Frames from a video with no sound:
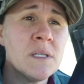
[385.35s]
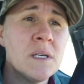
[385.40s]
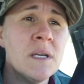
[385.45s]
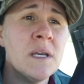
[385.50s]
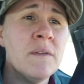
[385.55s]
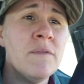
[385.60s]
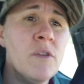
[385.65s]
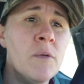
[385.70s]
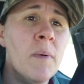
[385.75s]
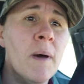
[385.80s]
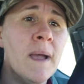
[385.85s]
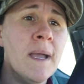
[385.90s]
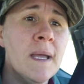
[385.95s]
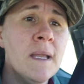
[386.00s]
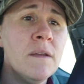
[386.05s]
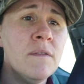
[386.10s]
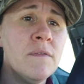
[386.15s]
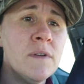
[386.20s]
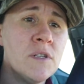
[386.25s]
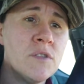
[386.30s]
If you buy
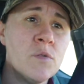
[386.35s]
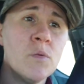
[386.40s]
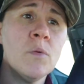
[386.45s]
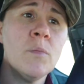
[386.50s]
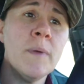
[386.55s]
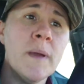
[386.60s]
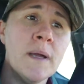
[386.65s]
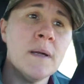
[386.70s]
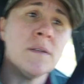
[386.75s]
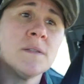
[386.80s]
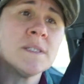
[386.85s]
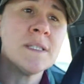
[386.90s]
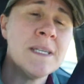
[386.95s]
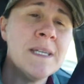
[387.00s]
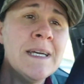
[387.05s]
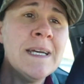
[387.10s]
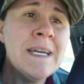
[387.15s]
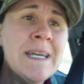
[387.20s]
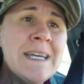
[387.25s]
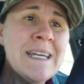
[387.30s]
individual bales,
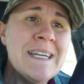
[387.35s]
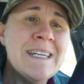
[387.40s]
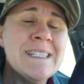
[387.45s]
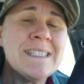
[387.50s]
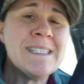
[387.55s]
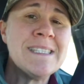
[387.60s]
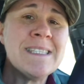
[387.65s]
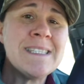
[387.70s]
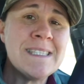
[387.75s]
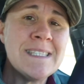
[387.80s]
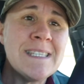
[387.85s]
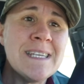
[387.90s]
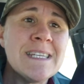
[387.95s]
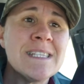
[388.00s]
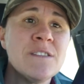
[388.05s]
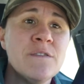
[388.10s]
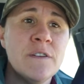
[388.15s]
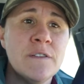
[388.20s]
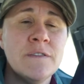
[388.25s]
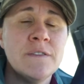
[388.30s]
it's
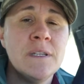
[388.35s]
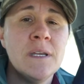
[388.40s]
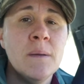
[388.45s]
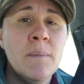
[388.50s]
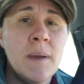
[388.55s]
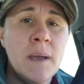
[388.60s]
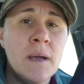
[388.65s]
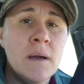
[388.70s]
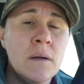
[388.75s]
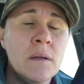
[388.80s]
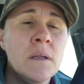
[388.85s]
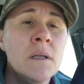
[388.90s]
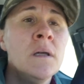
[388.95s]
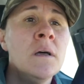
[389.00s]
$6.50 a bale.